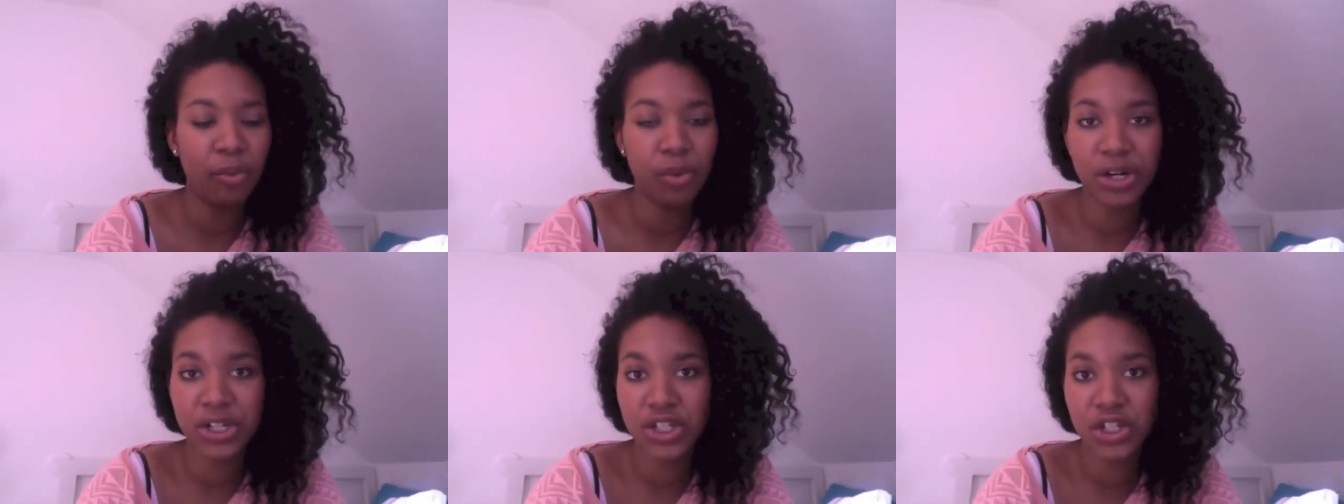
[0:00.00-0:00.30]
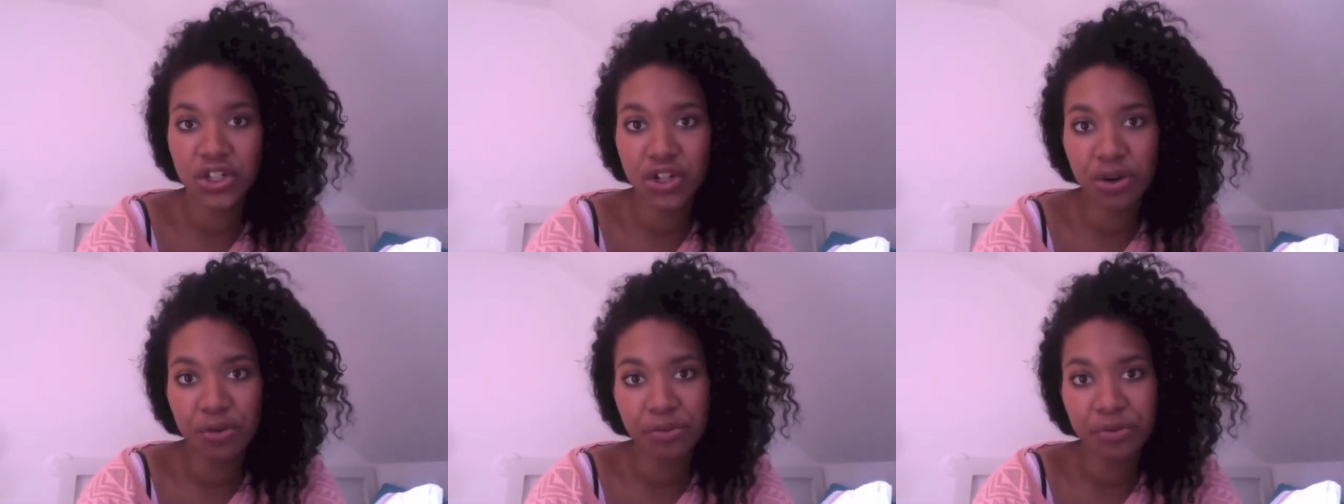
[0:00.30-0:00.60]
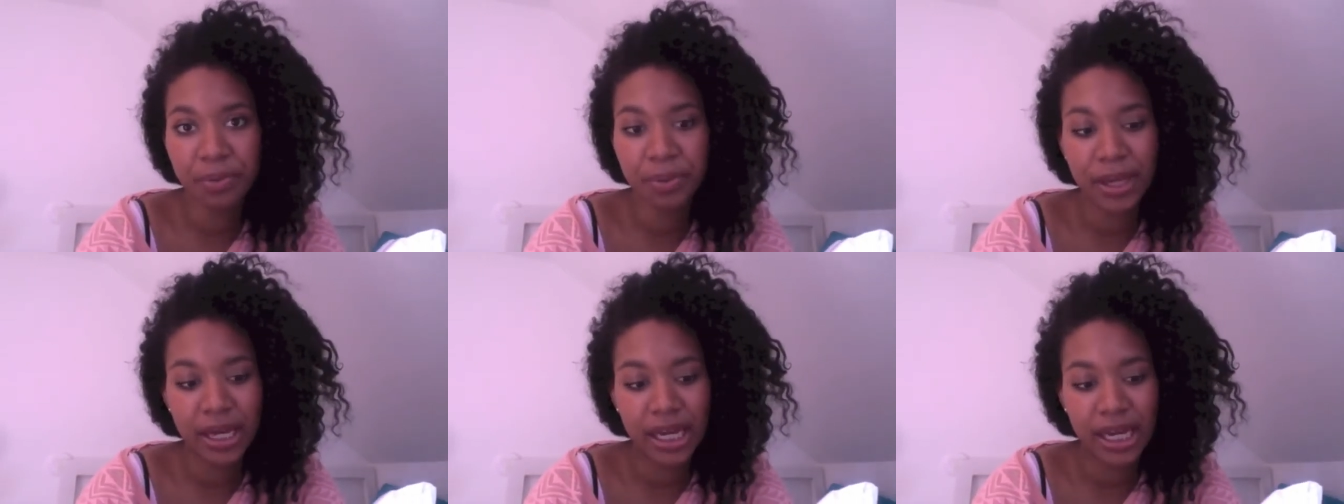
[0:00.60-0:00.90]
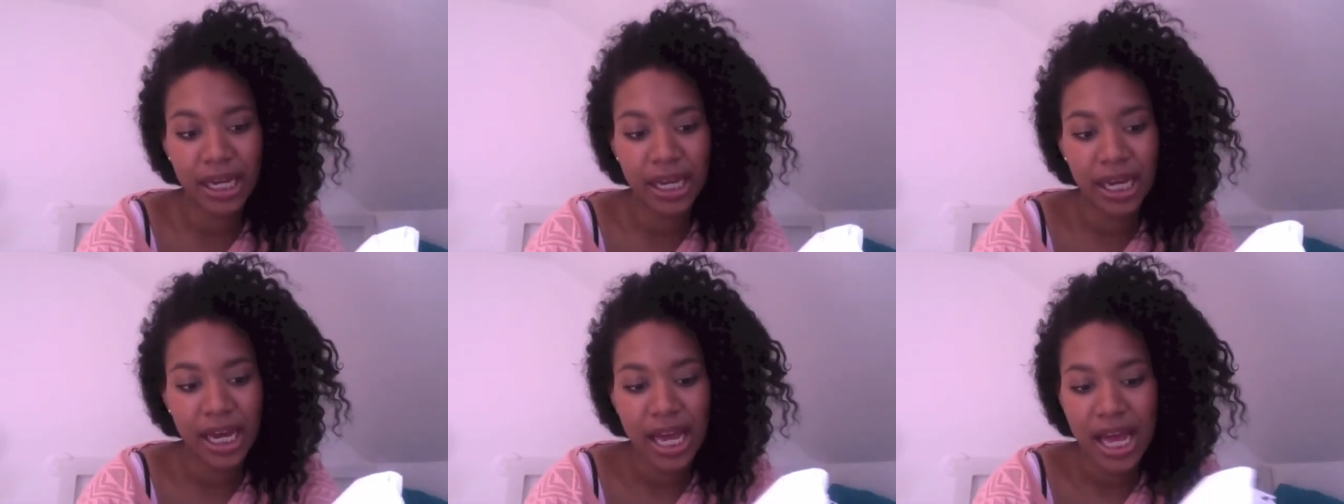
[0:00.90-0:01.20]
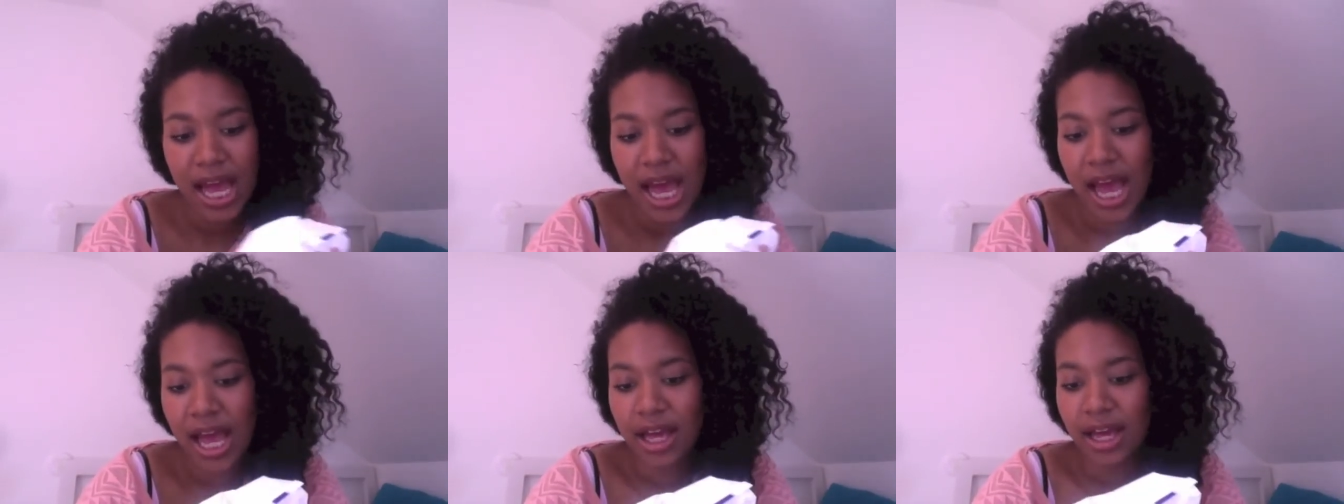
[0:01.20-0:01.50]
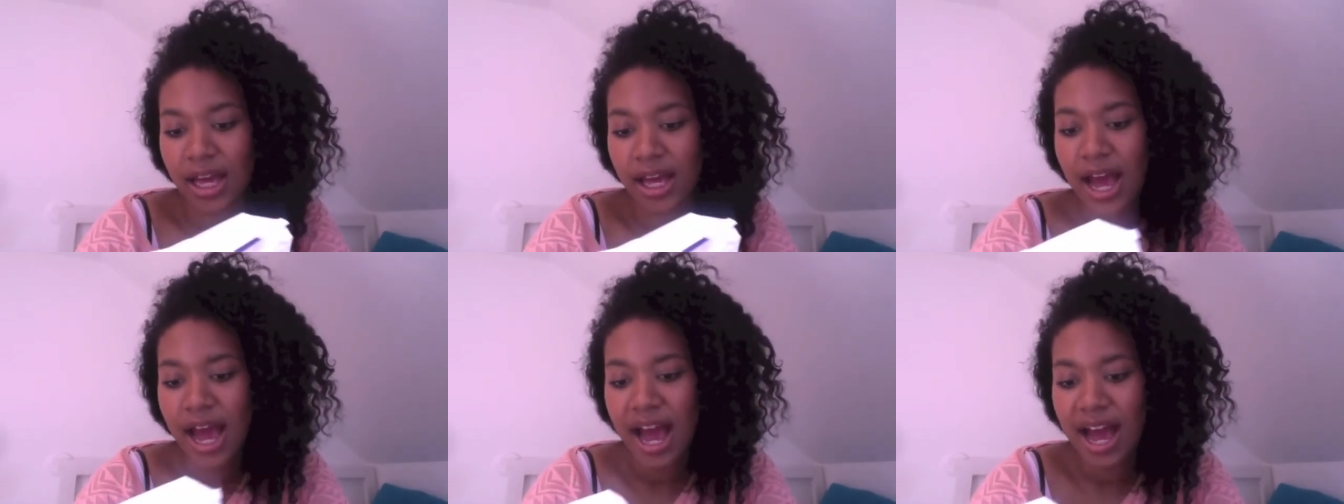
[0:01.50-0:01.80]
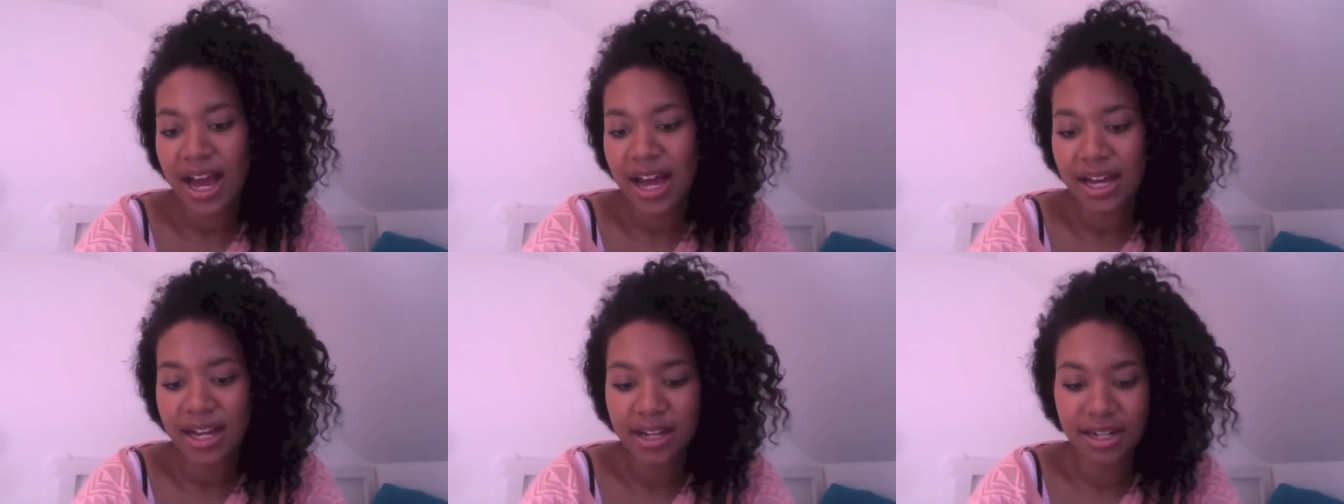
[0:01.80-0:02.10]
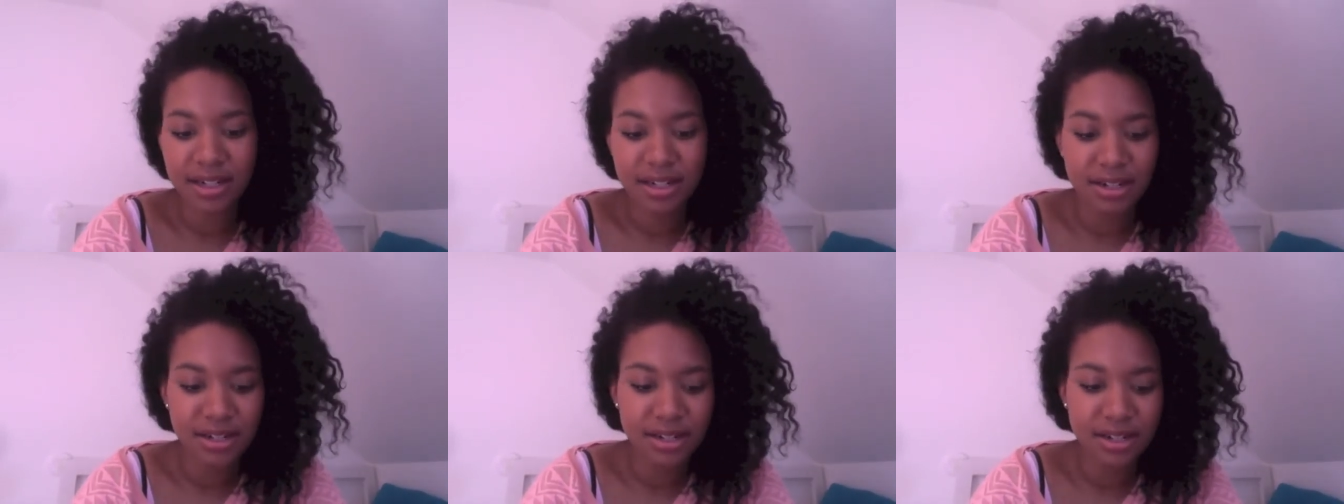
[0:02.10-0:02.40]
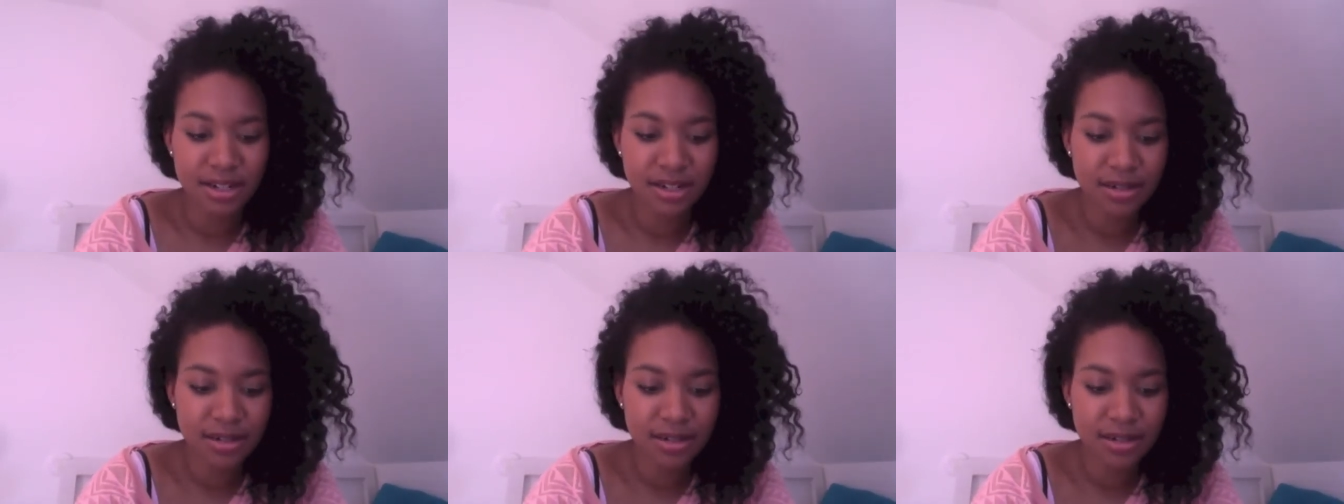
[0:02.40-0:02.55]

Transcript: moisture for me, and